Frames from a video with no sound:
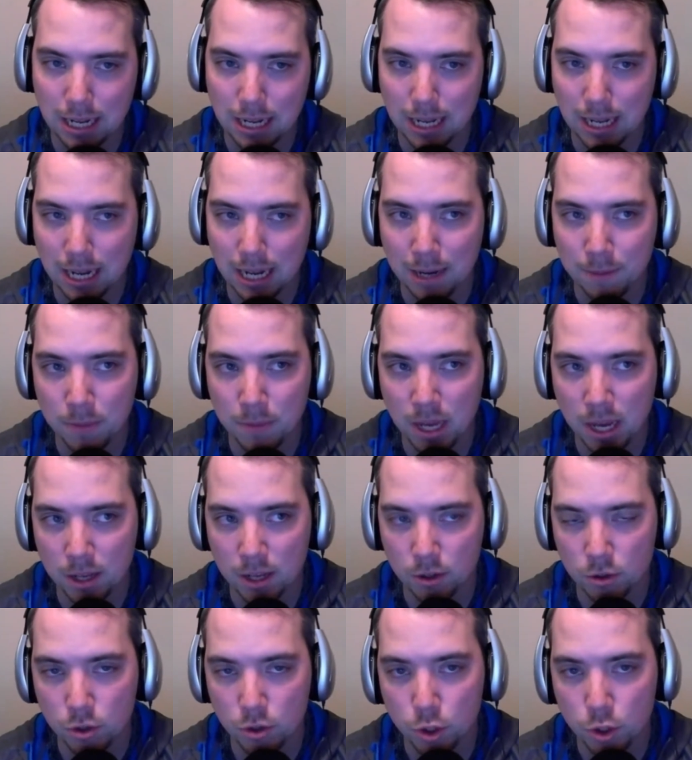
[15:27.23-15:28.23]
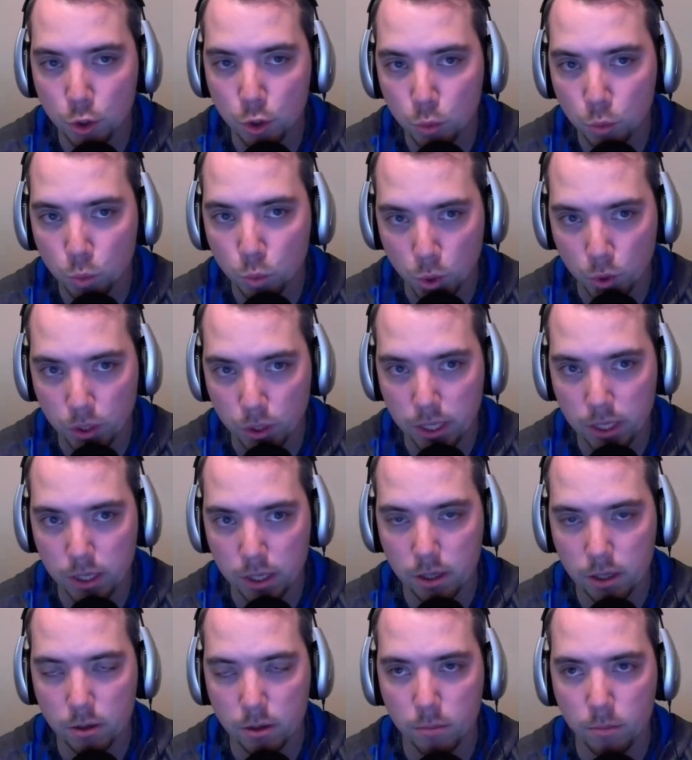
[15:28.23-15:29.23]
I'm not too
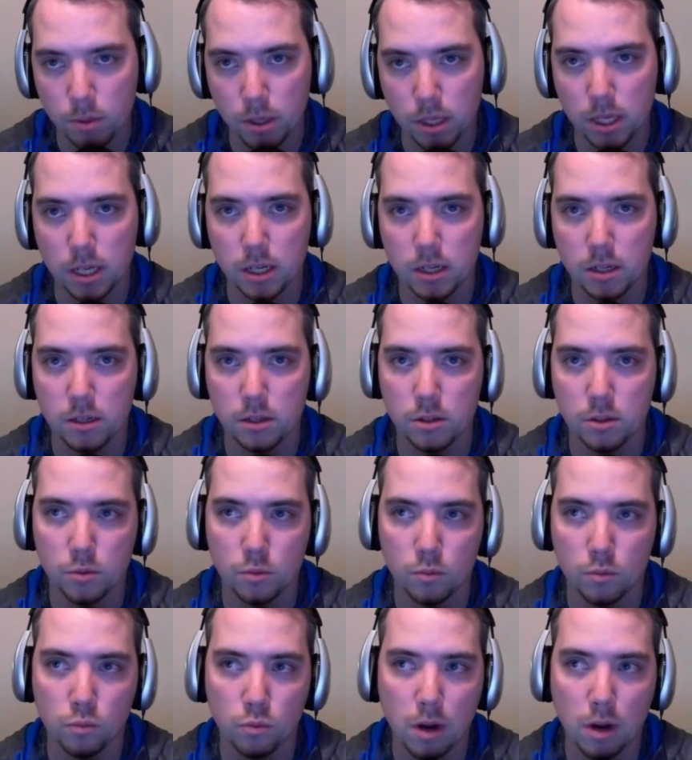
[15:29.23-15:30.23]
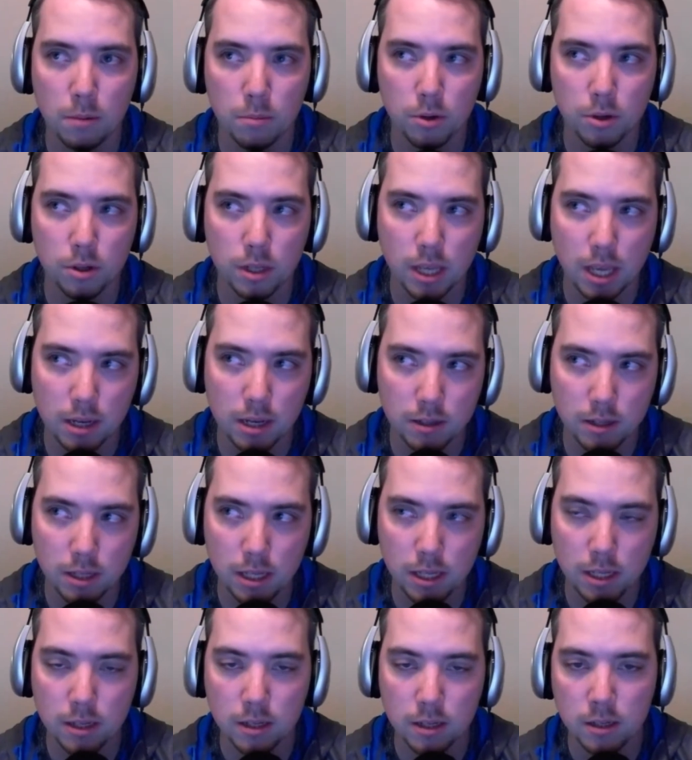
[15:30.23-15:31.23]
worried because Robert
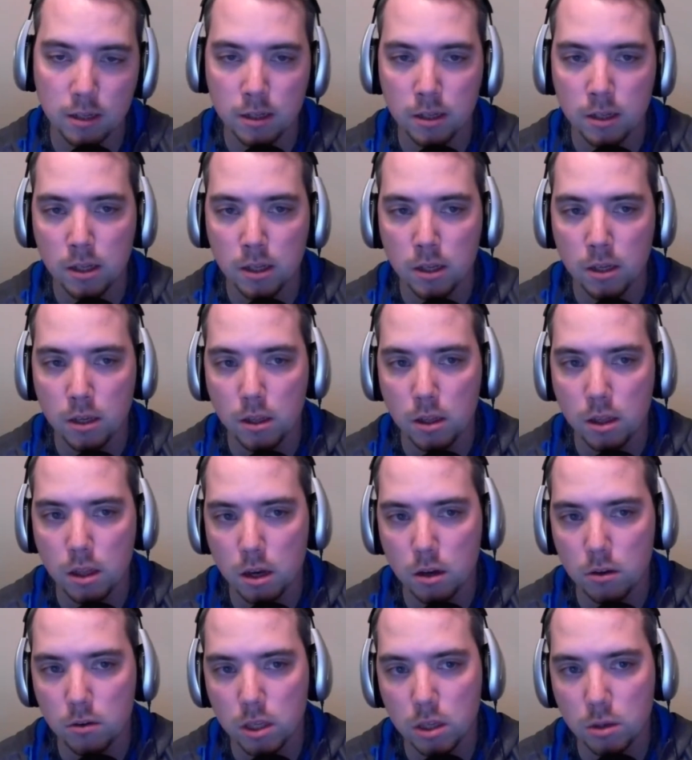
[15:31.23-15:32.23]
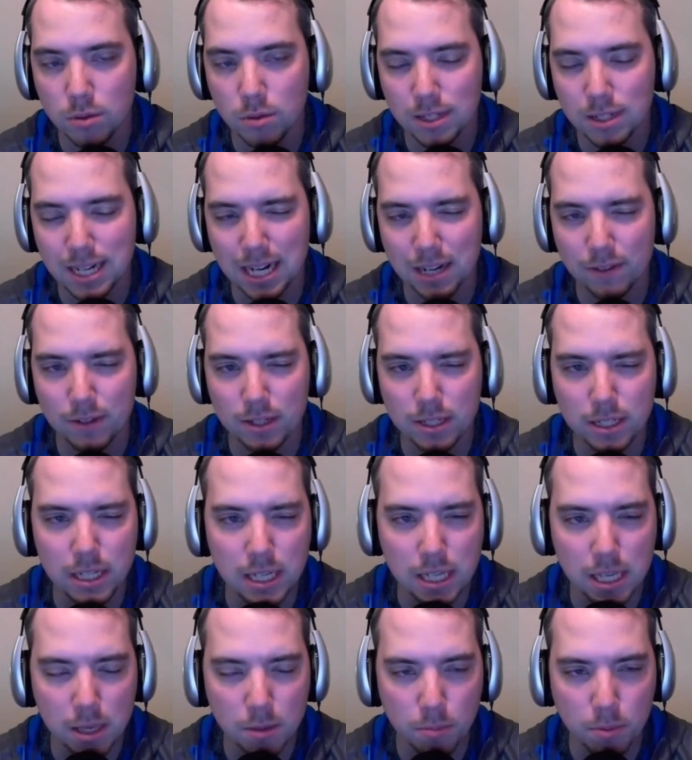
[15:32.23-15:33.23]
Kelly, though he was kind of a
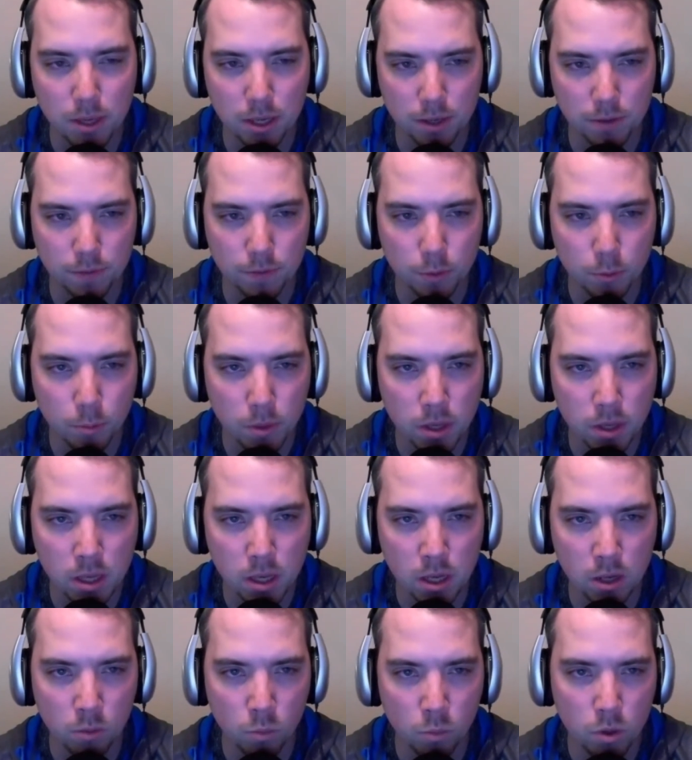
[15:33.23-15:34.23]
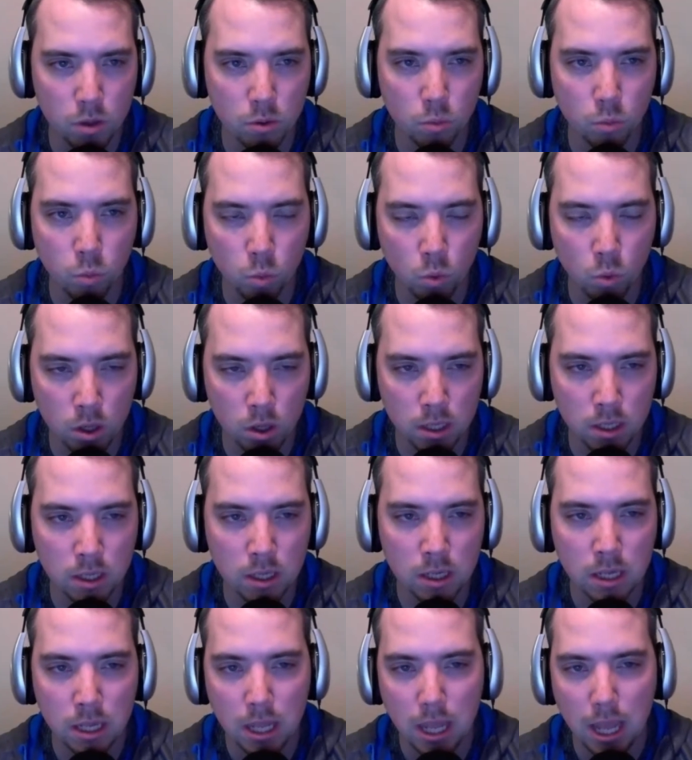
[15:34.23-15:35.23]
sneaky pick for me in week
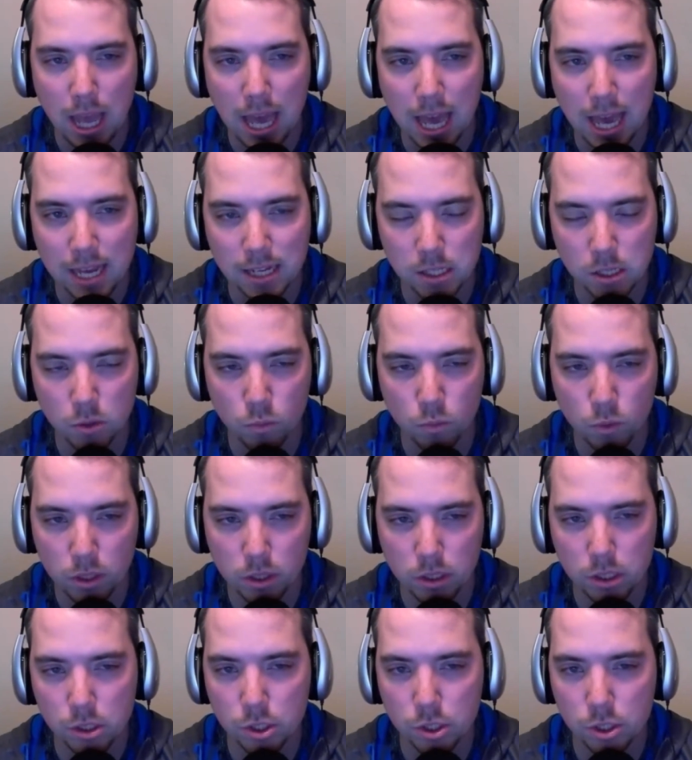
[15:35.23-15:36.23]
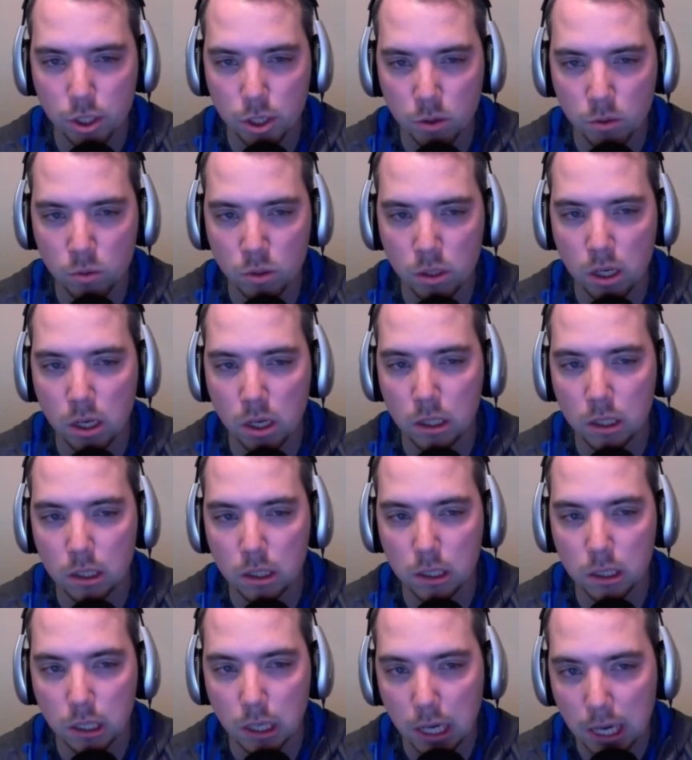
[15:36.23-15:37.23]
1, hasn't really shown a
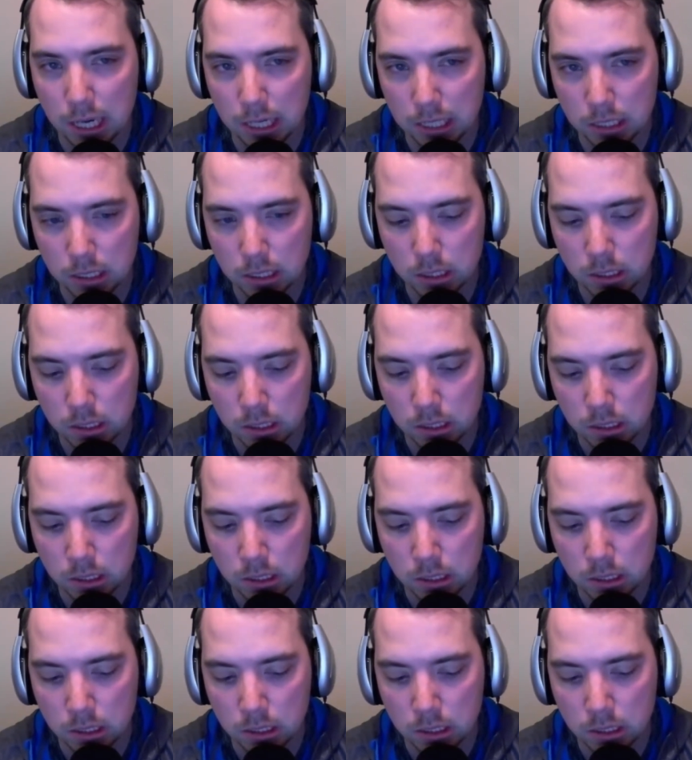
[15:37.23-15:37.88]
lot.